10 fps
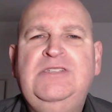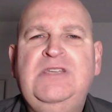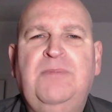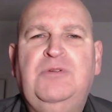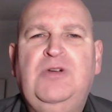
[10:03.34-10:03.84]

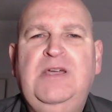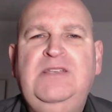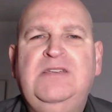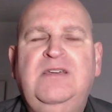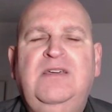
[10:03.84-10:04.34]

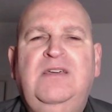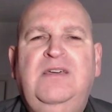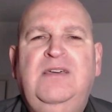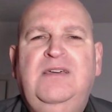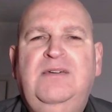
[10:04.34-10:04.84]
upgrade.
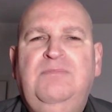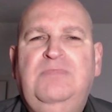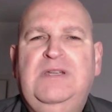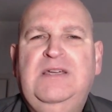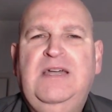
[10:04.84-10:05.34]

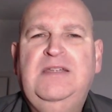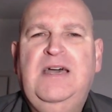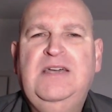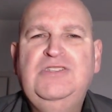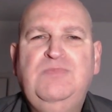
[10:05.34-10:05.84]
But I had a
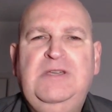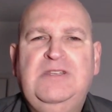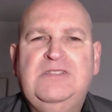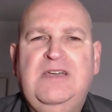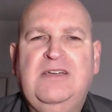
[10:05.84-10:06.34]
high speed
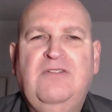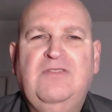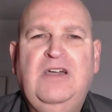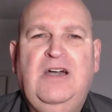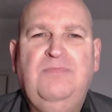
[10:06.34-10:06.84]
attack of
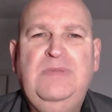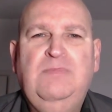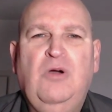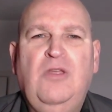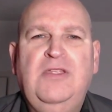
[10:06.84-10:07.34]
can't be
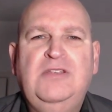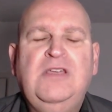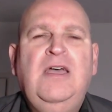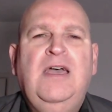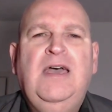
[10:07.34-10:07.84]
bothered.
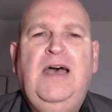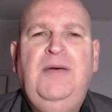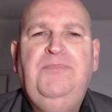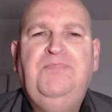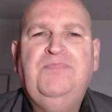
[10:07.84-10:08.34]

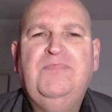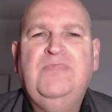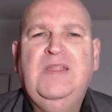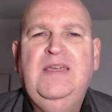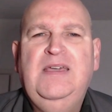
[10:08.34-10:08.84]

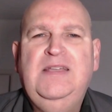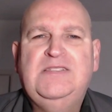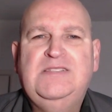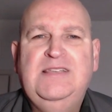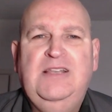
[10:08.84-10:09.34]
It's
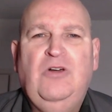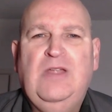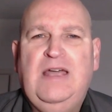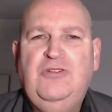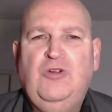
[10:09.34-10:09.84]
still on
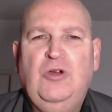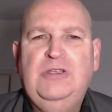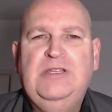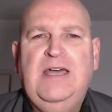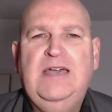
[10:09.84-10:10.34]
Android
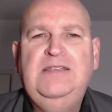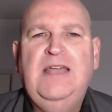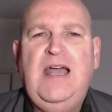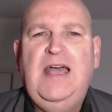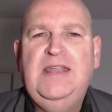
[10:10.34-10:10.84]
9,
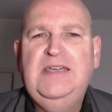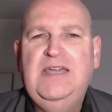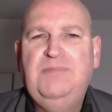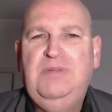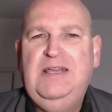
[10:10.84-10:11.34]
and I
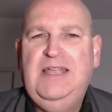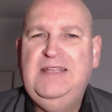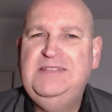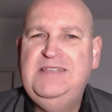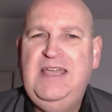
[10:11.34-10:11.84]
had
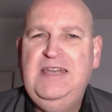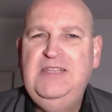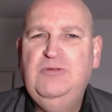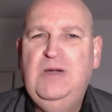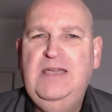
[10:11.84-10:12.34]
planned
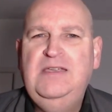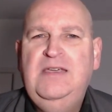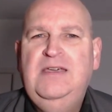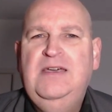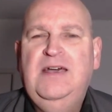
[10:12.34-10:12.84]
anyway
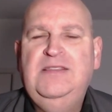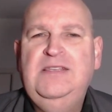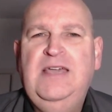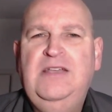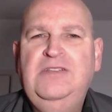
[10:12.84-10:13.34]
at
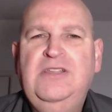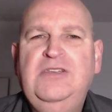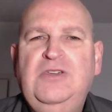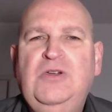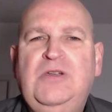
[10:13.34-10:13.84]
the end of the
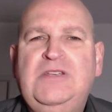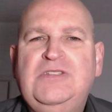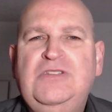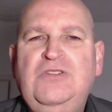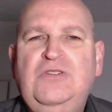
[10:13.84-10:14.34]
year as
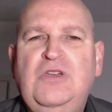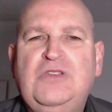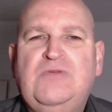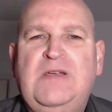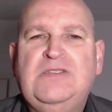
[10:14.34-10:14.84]
a New
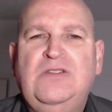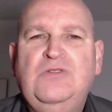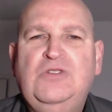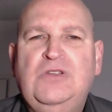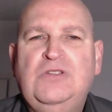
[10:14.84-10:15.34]
Year's
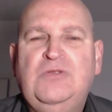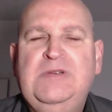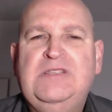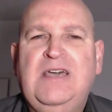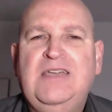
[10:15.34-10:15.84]
resolution to
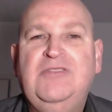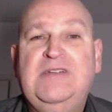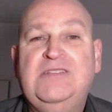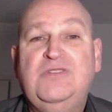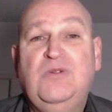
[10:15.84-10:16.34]
retire
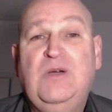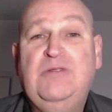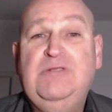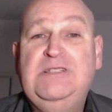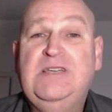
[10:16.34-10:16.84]
it, so I
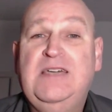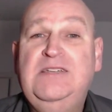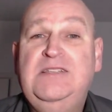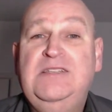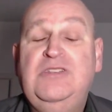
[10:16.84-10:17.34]

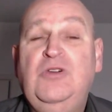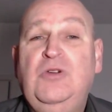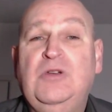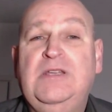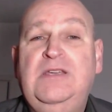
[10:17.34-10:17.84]
retired it
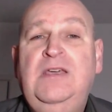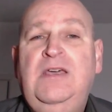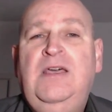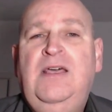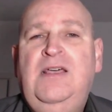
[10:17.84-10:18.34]
early.
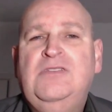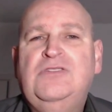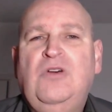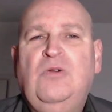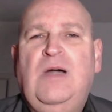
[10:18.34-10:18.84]

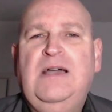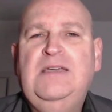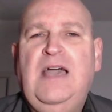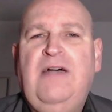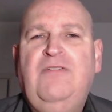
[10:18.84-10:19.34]
So I
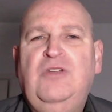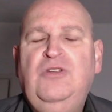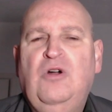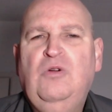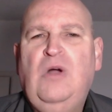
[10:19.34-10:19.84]
have
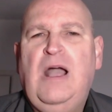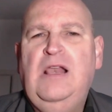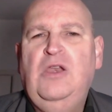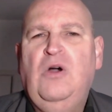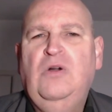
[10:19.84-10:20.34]
no
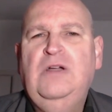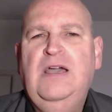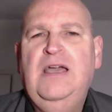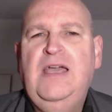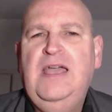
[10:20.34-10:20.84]

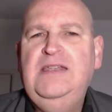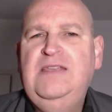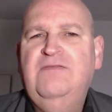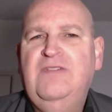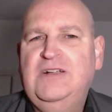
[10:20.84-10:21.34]
longer any
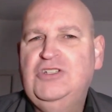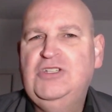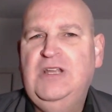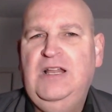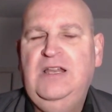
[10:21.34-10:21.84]

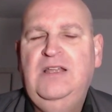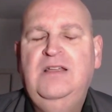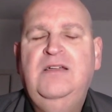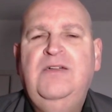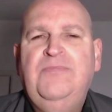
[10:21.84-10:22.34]
functional
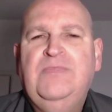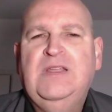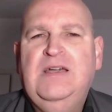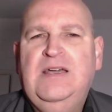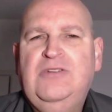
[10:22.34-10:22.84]

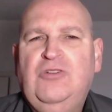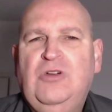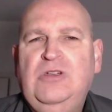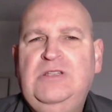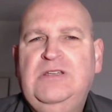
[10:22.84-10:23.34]

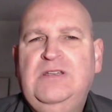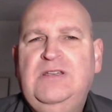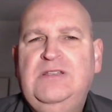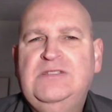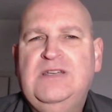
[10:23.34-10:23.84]
Android
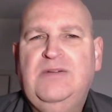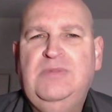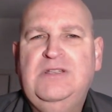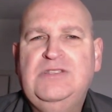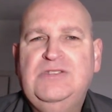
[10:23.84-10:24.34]

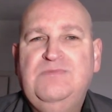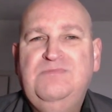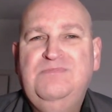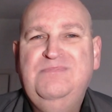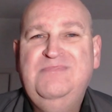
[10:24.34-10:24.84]
tablets.
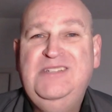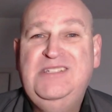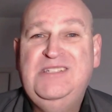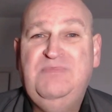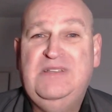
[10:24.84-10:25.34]

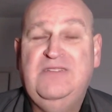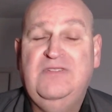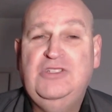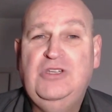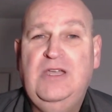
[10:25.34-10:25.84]
It's a bit of
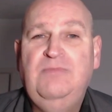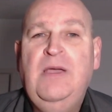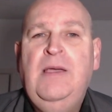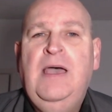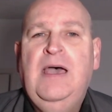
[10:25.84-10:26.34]
a shame.
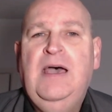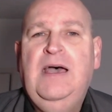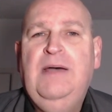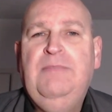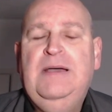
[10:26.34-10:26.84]

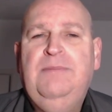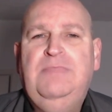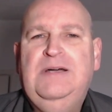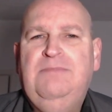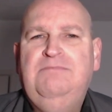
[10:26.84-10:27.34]

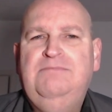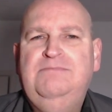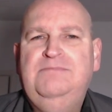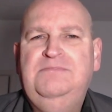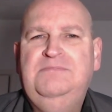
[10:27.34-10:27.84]
But
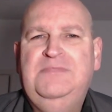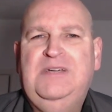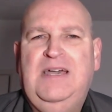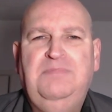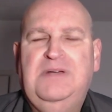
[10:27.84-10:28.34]

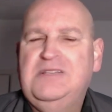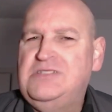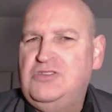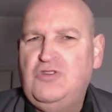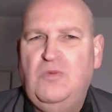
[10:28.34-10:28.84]
iPads are
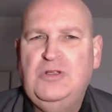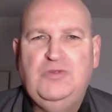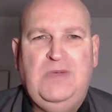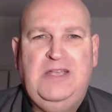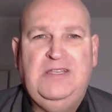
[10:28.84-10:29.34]
so
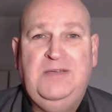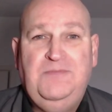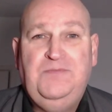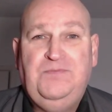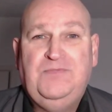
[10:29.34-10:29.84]
much better.
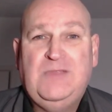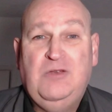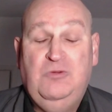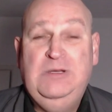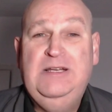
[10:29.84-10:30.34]

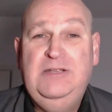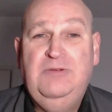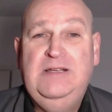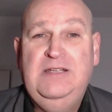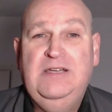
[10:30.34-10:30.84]
Really,
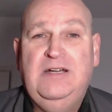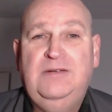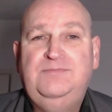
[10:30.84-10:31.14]
really are.